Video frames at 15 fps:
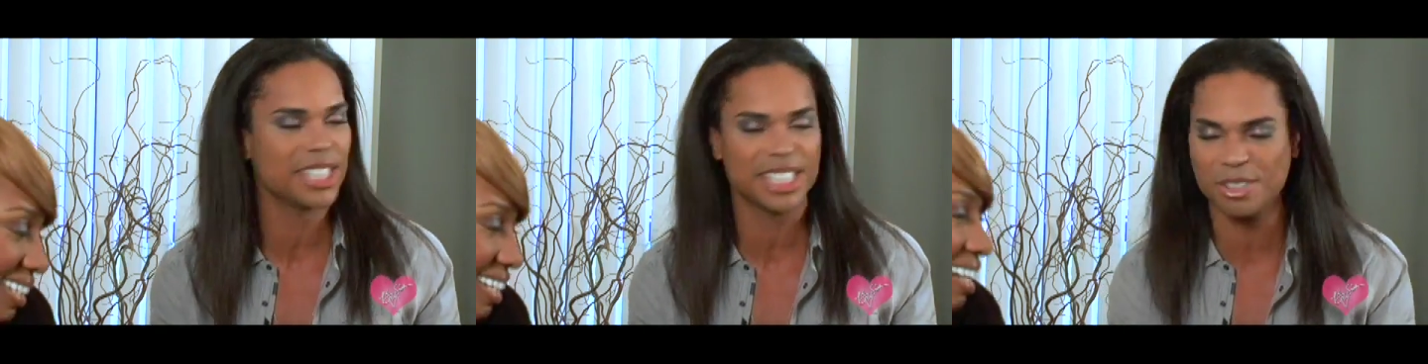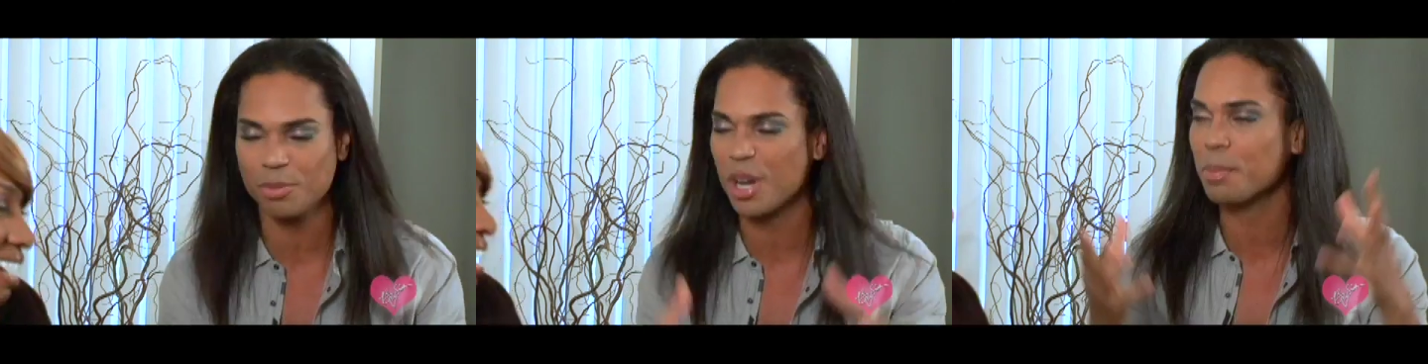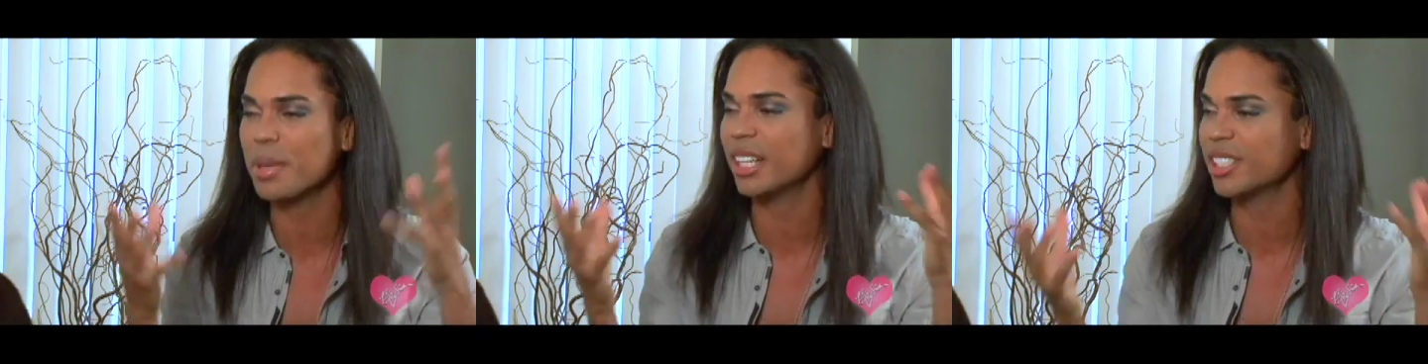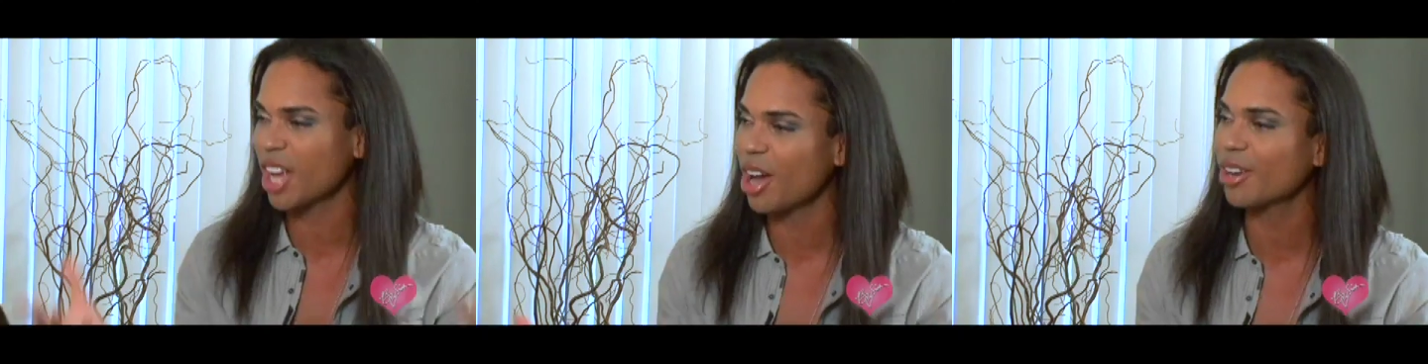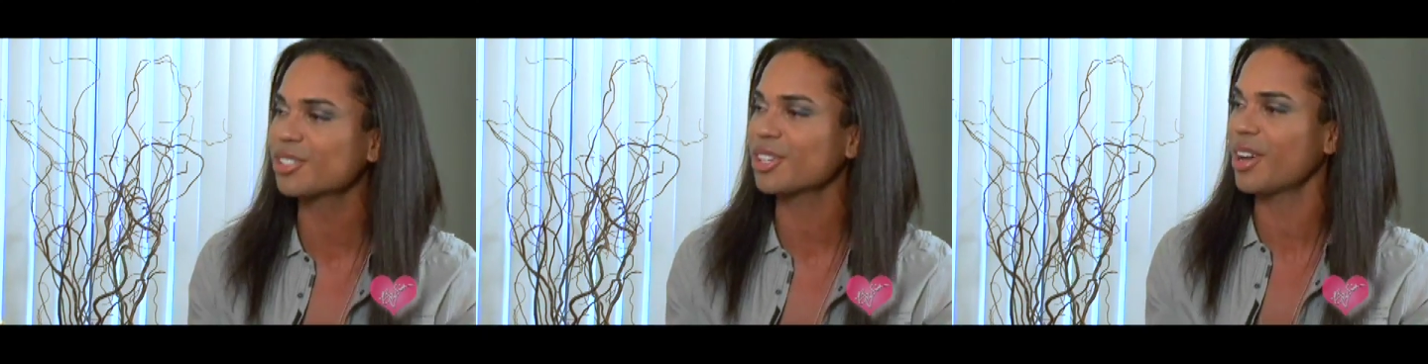She just want to be a
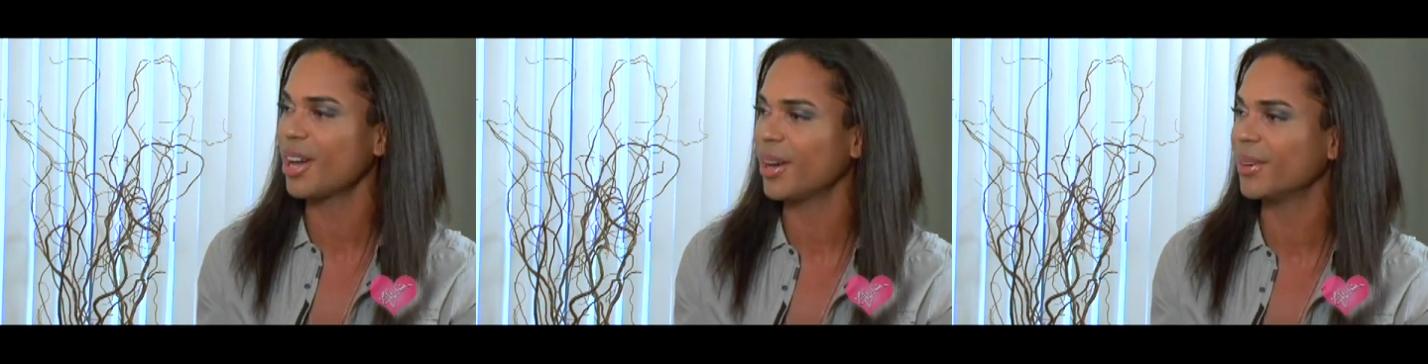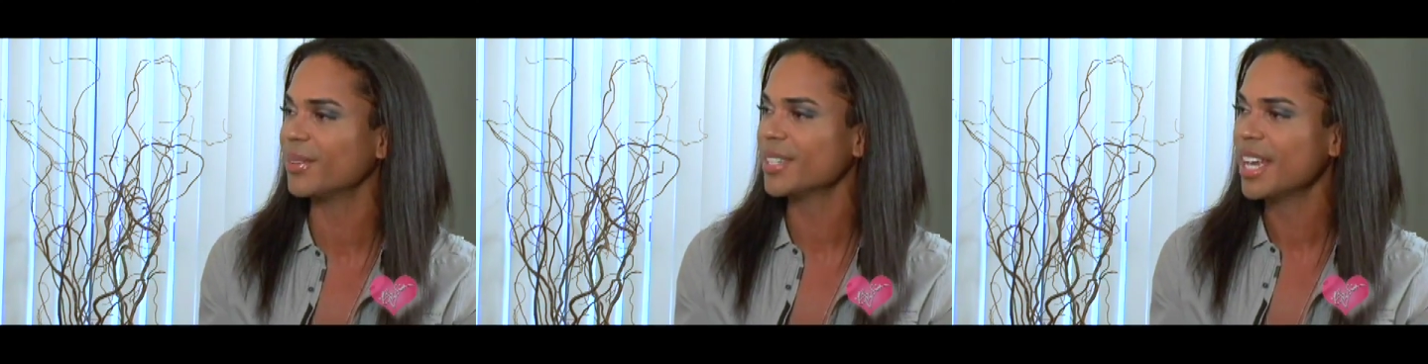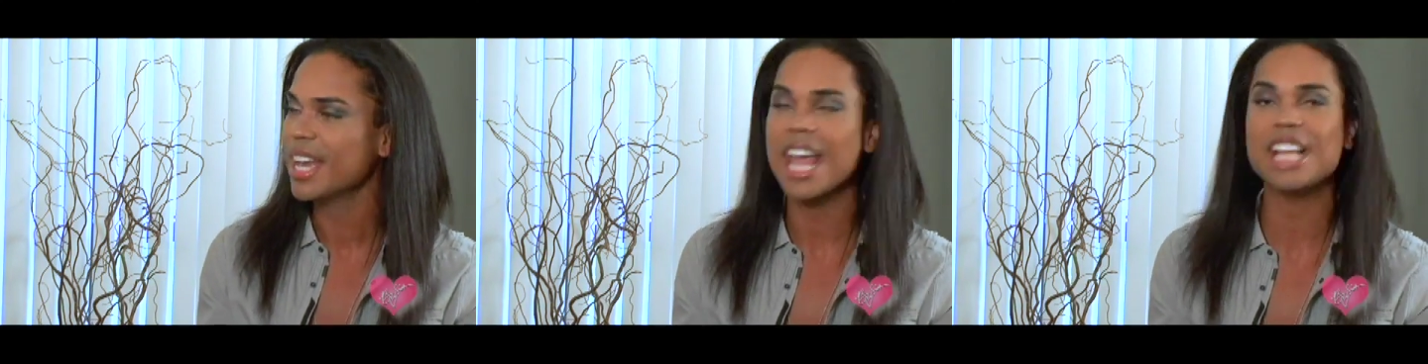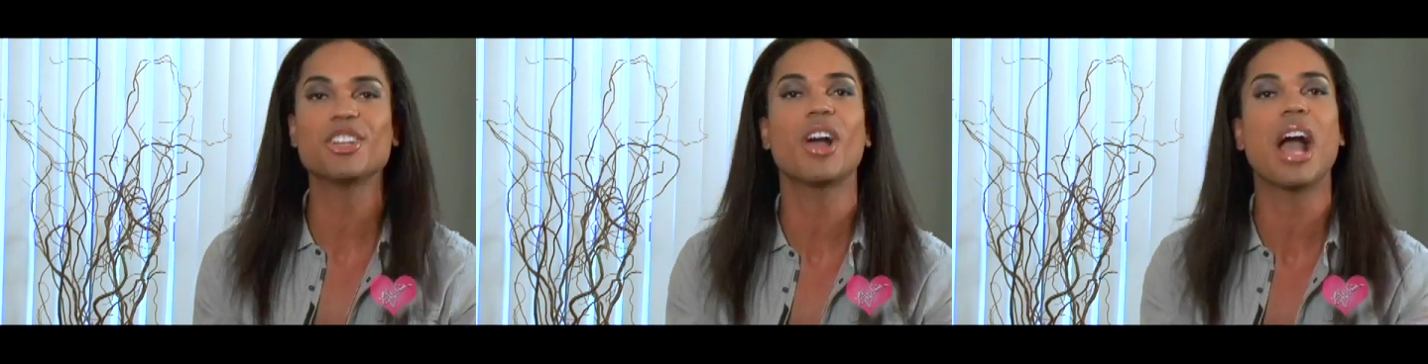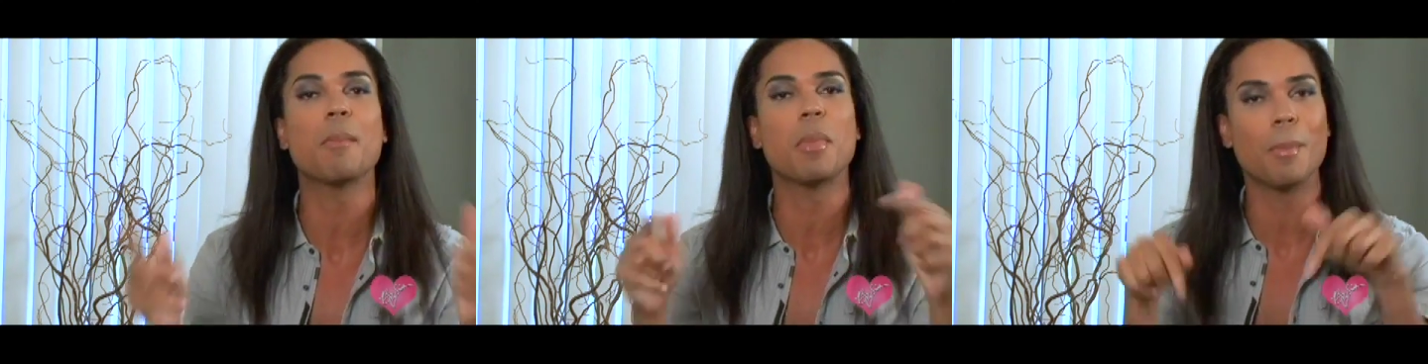talk show host. And she
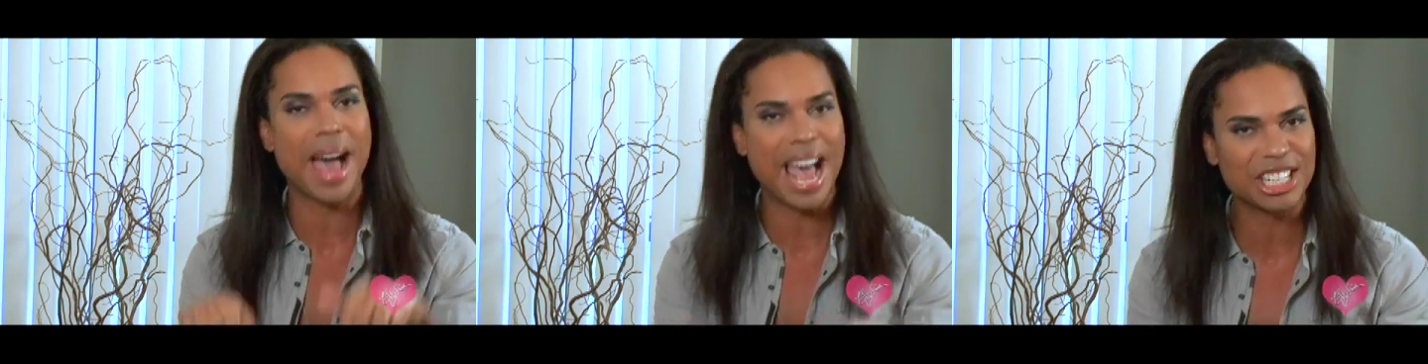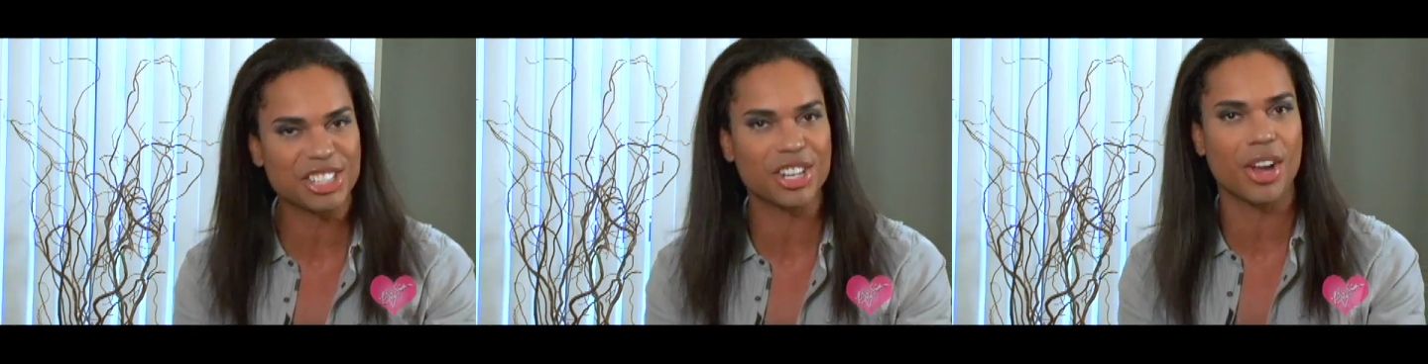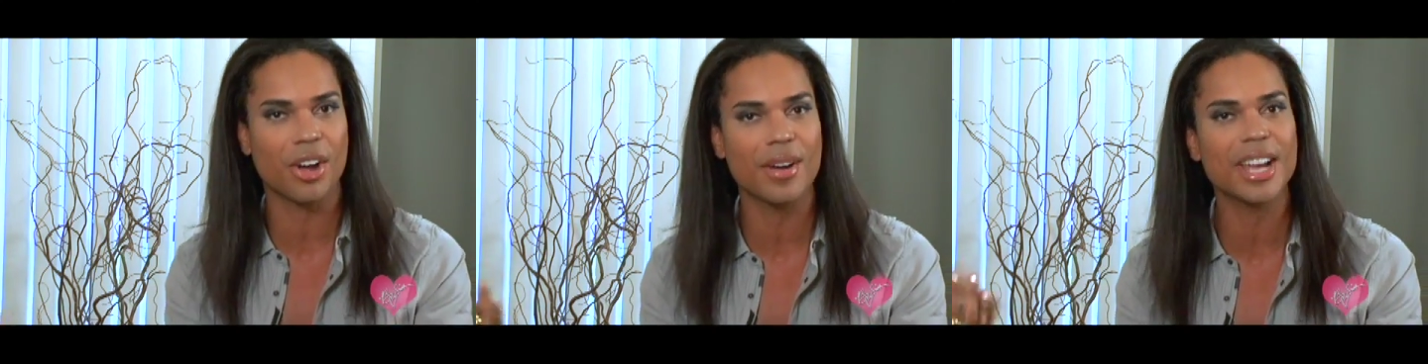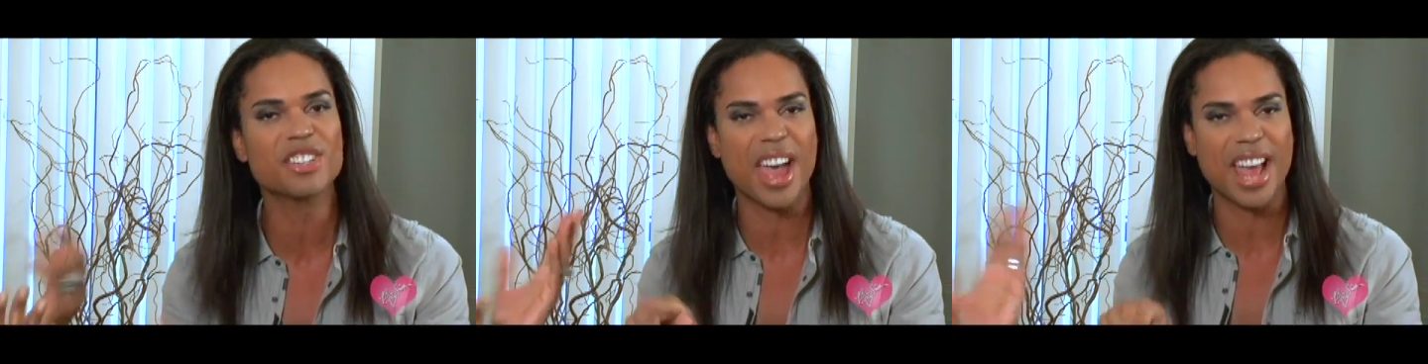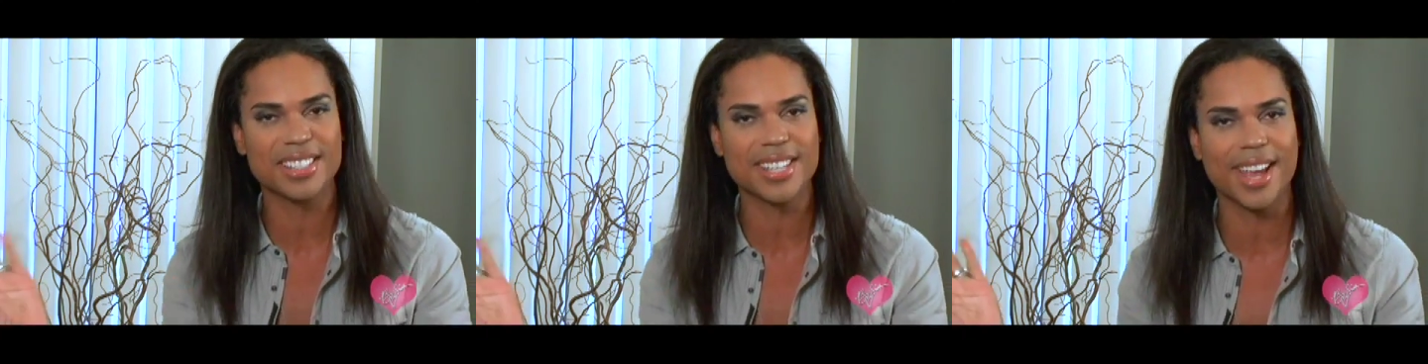was come on my show and
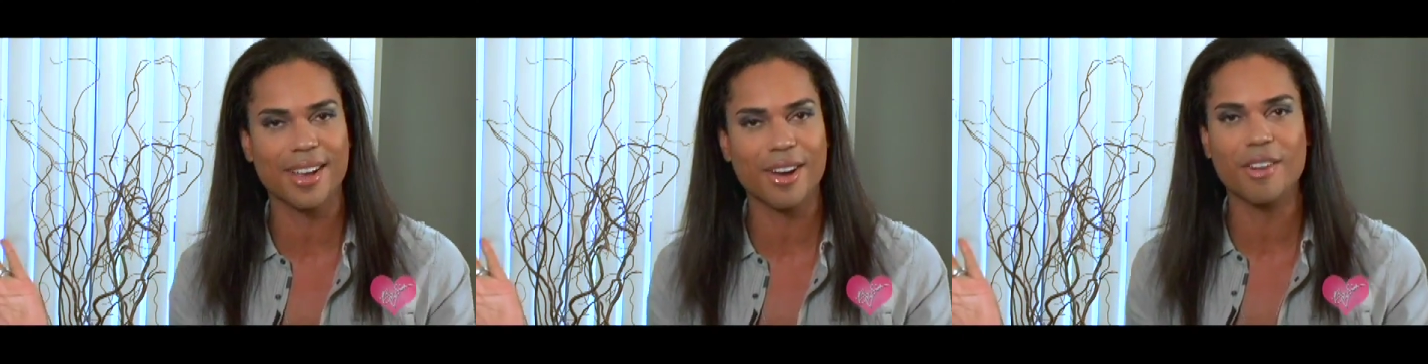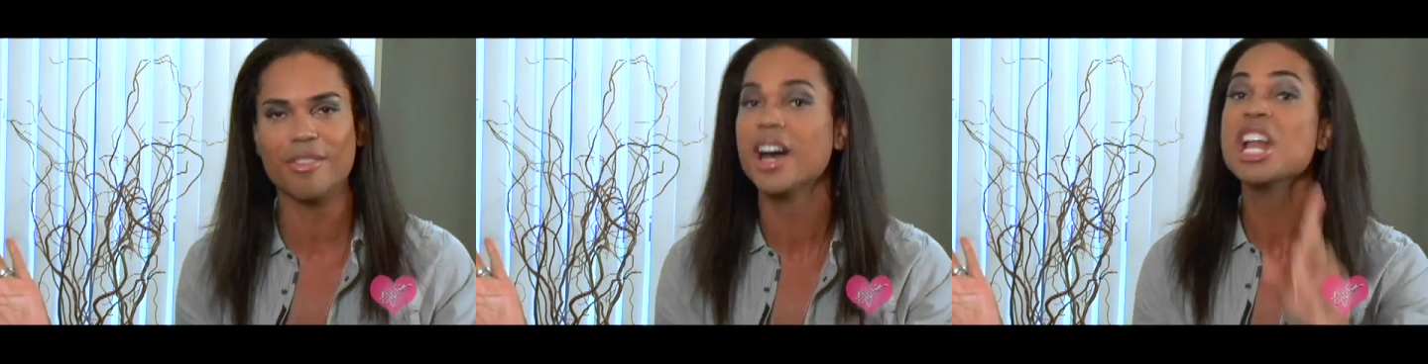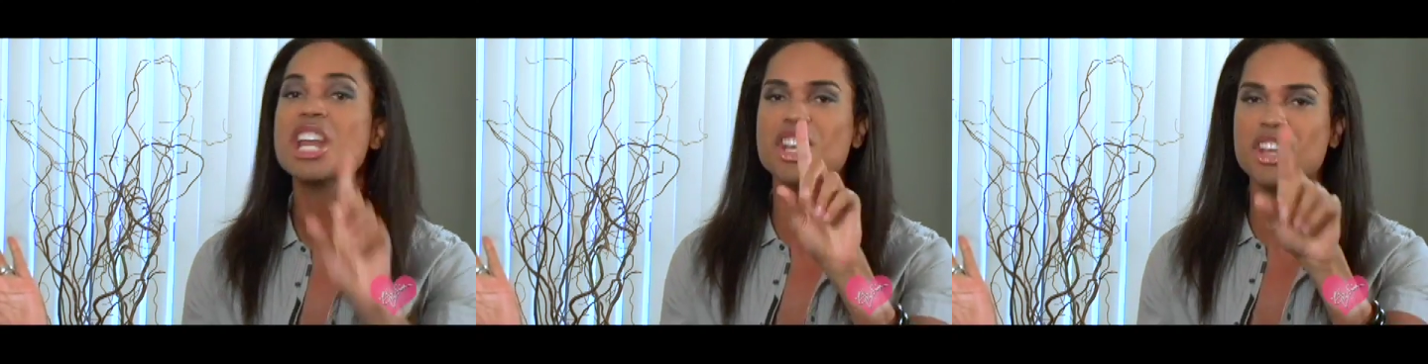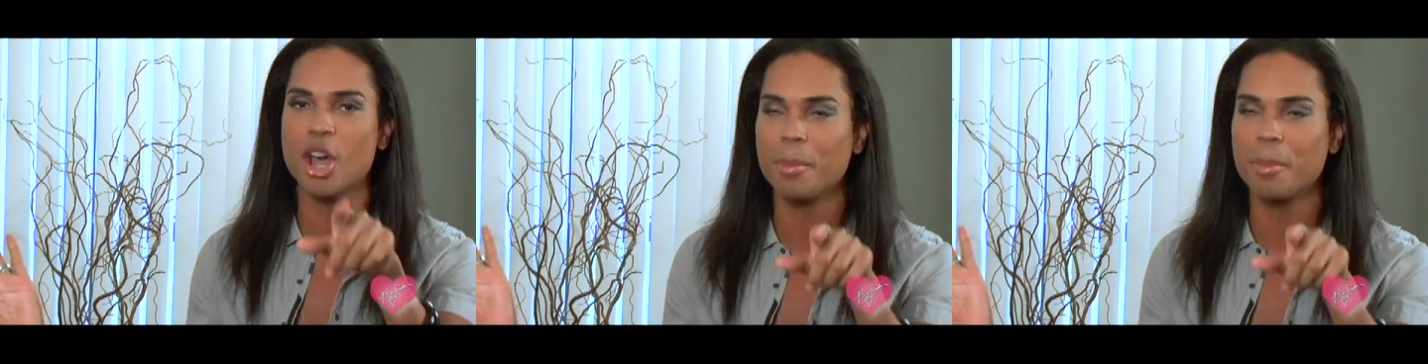try to take over.